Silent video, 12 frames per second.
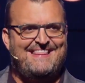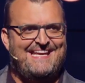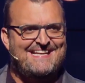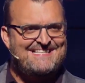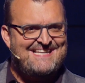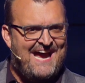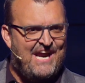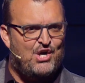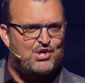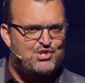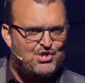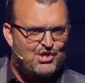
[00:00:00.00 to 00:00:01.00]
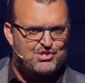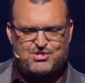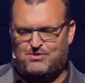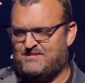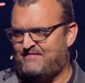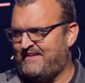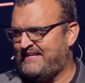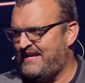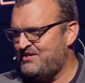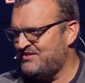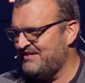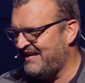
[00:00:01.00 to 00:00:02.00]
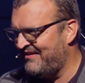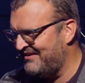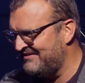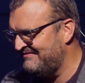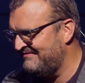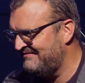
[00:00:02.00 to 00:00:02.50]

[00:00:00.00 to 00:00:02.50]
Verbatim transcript: the entire church, goes on vacation together.